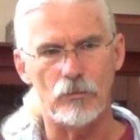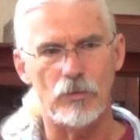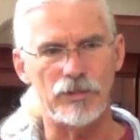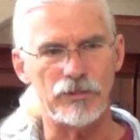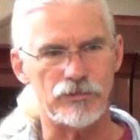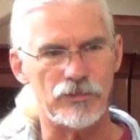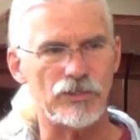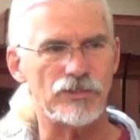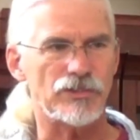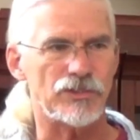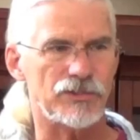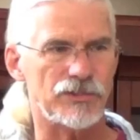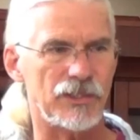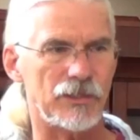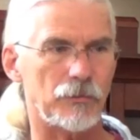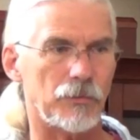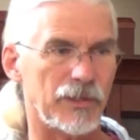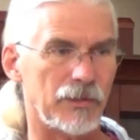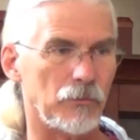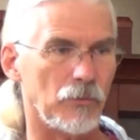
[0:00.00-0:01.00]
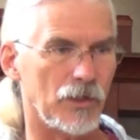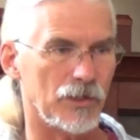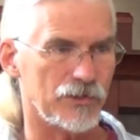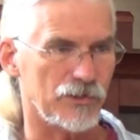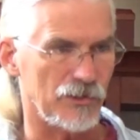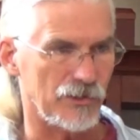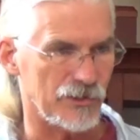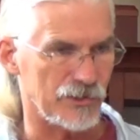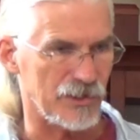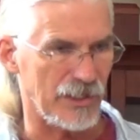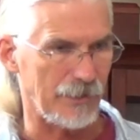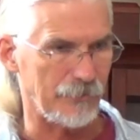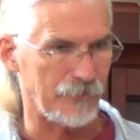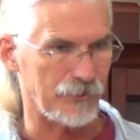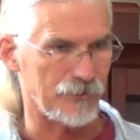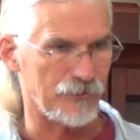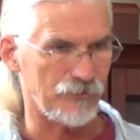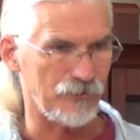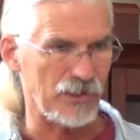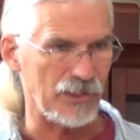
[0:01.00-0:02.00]
what Jesus did when he washed the
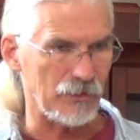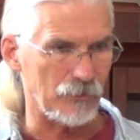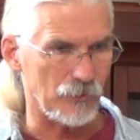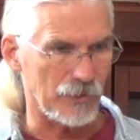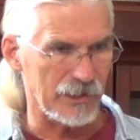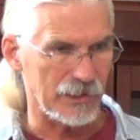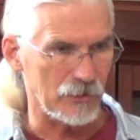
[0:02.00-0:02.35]
disciples' feet,